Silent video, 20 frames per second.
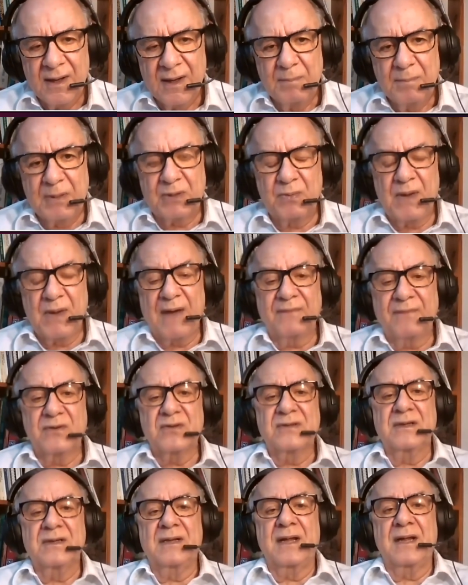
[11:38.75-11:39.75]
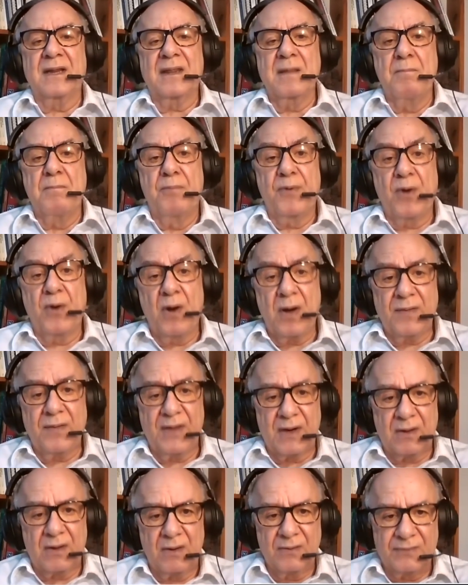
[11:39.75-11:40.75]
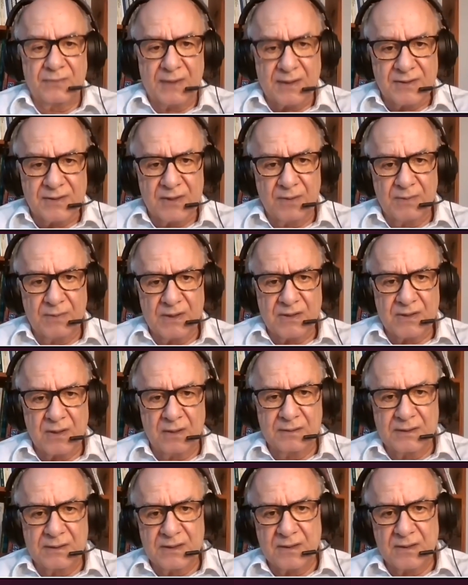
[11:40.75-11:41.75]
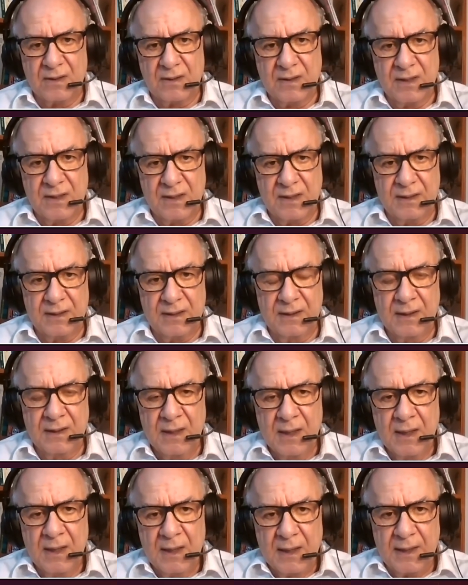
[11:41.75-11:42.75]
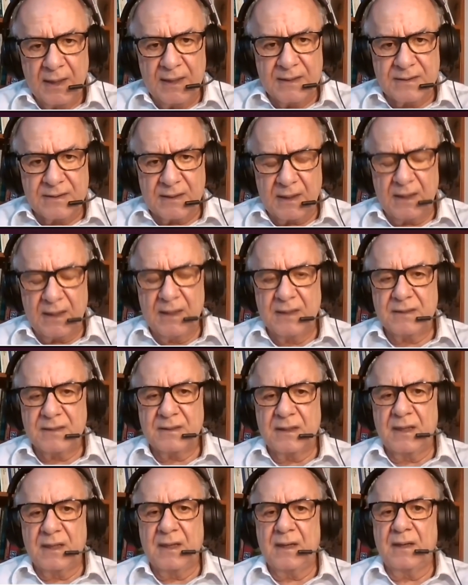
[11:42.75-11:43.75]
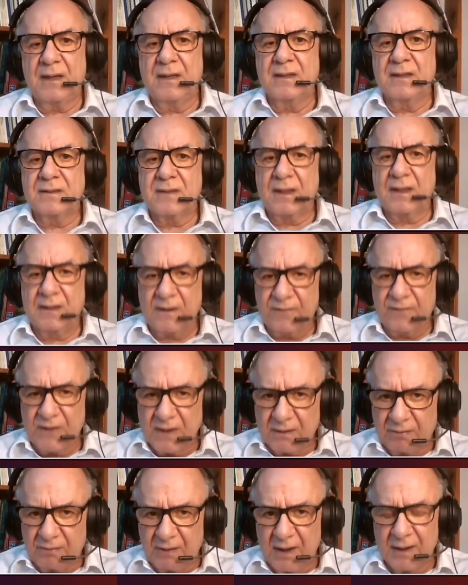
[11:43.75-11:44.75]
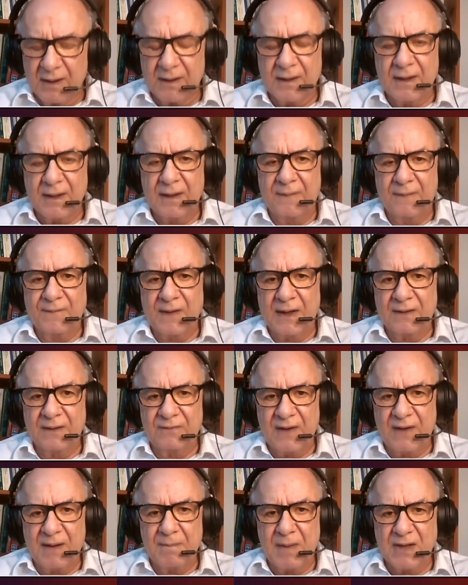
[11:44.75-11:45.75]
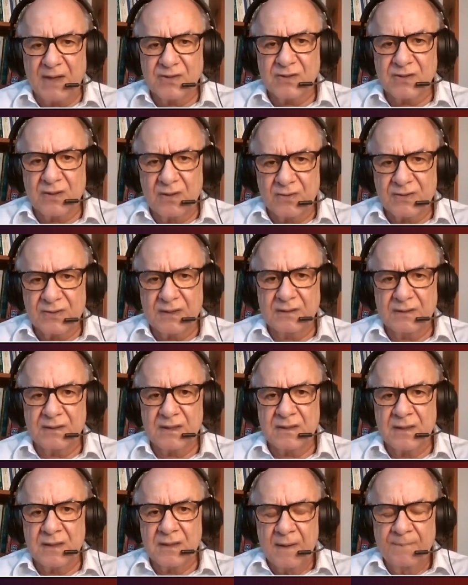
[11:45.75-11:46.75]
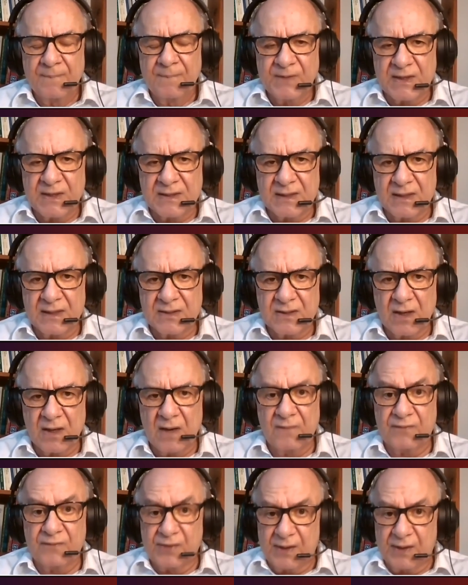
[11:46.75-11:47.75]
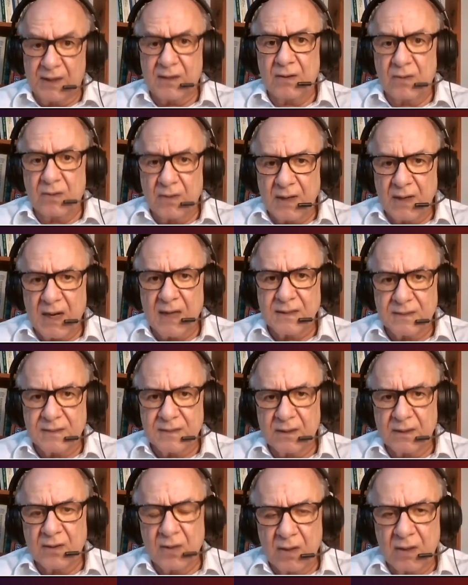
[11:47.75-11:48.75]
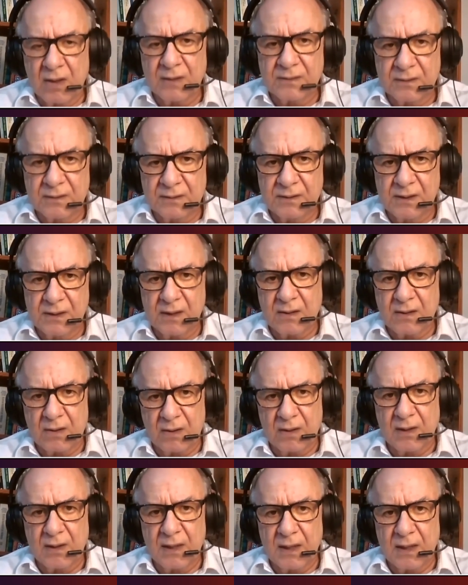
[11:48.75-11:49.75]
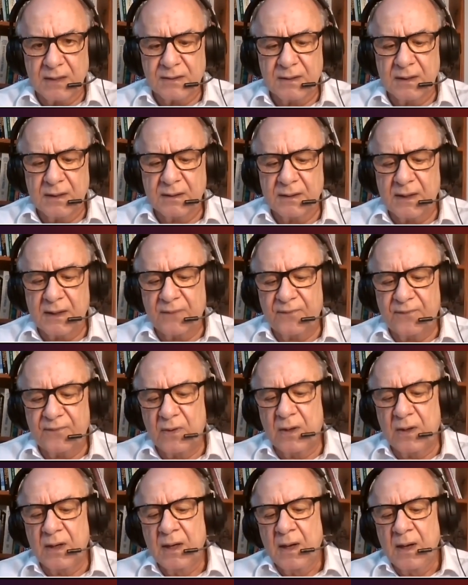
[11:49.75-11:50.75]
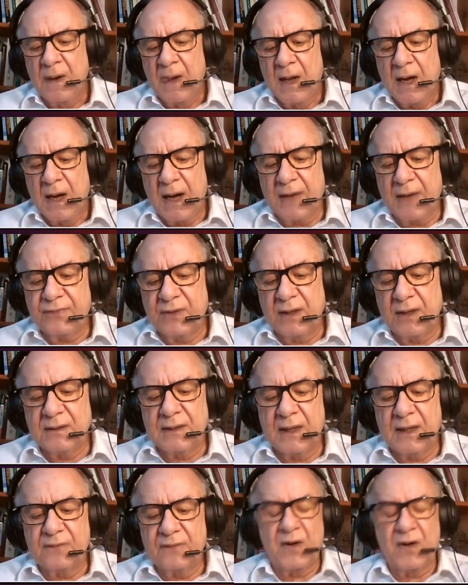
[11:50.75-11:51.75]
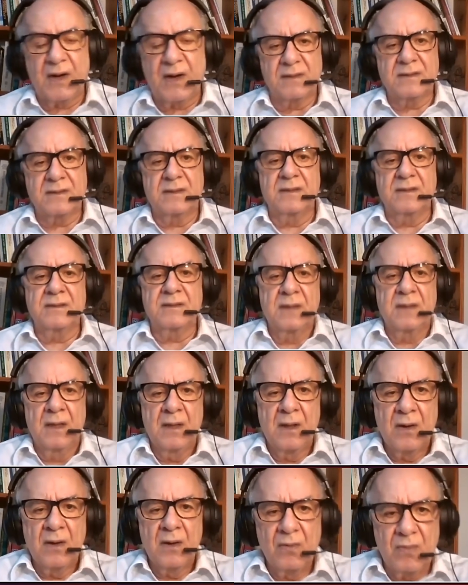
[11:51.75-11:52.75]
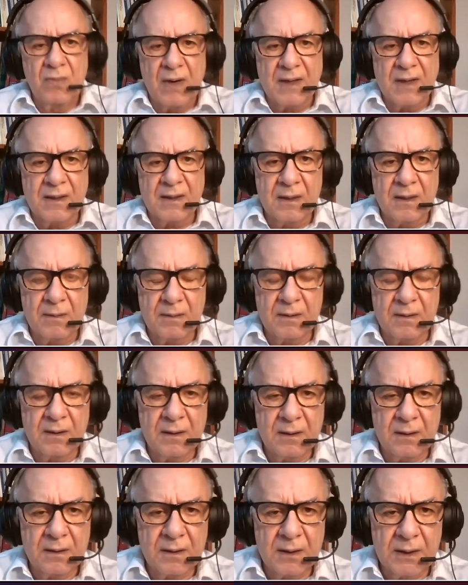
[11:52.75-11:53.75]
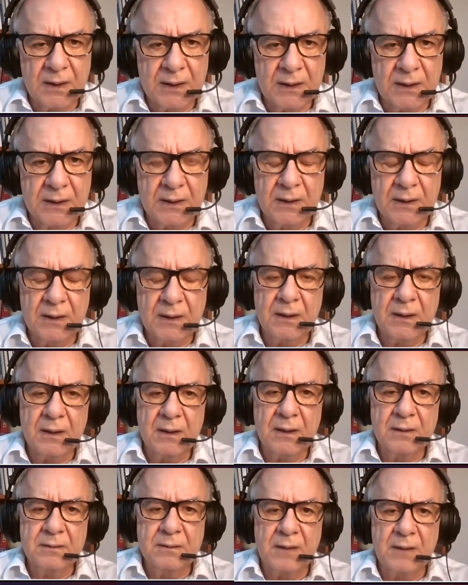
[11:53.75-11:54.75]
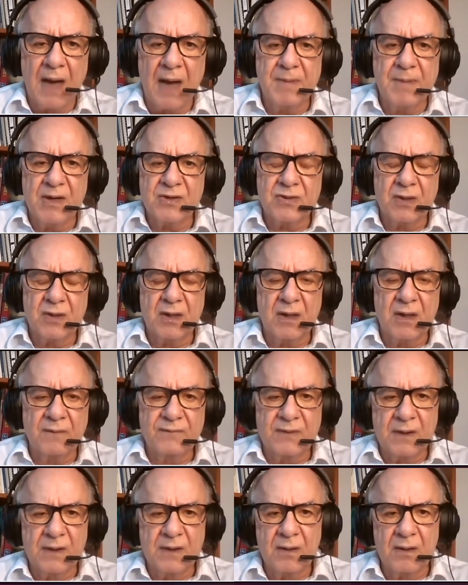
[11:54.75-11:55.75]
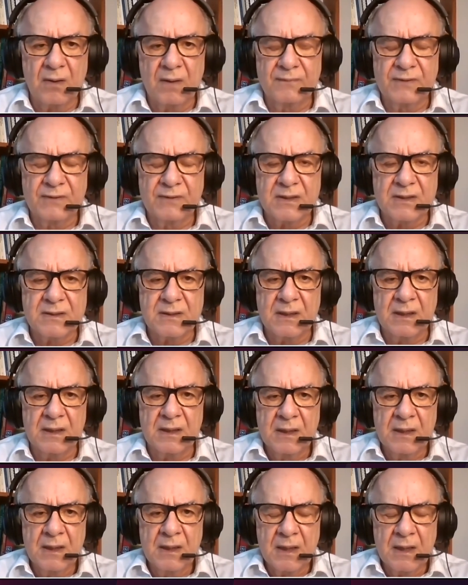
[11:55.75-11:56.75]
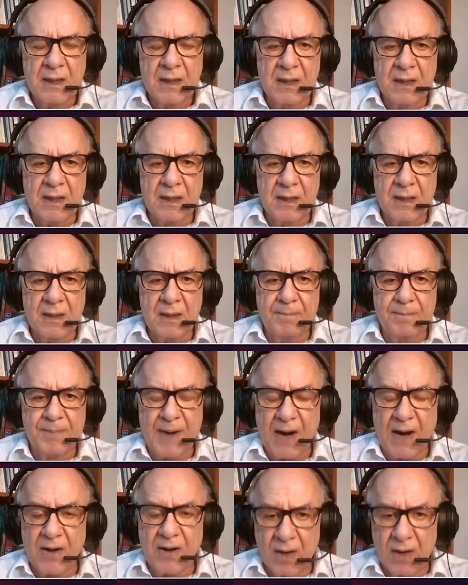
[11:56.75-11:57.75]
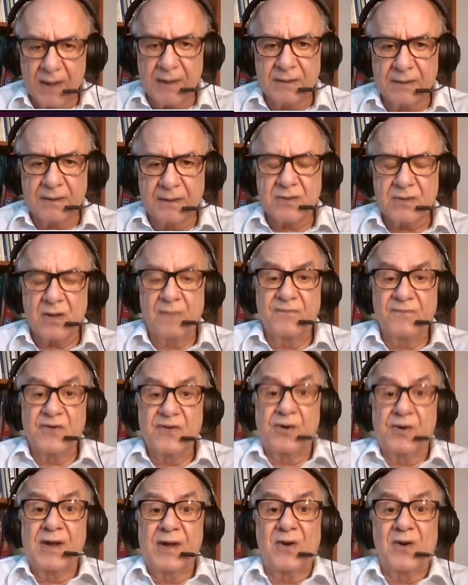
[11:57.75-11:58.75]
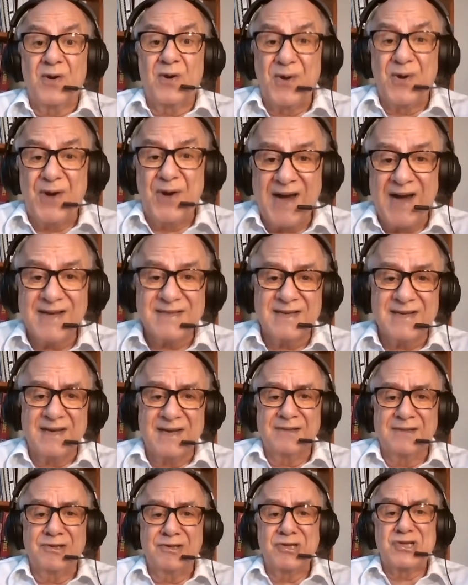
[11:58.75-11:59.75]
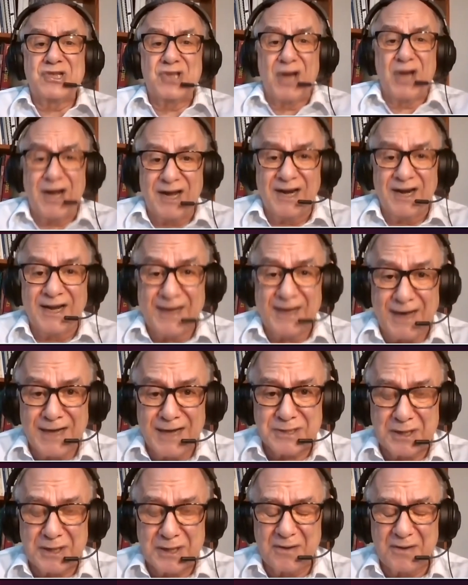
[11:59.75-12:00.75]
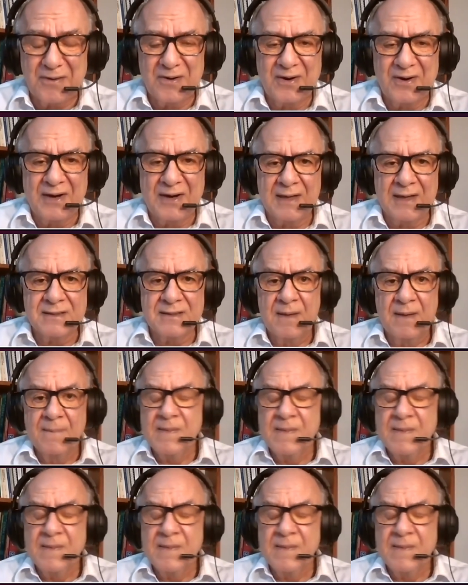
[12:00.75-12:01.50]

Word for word: But we have to see that the broader context in which all this is occurring, is is a is a different thing, and, and very much goes in this the sense of recolonizing, not decolonizing. Therefore, I think that, for instance, one uh, uh, uh dimension of the of this uh, uh, priorities of the recolonizing and the struggle against recolonizing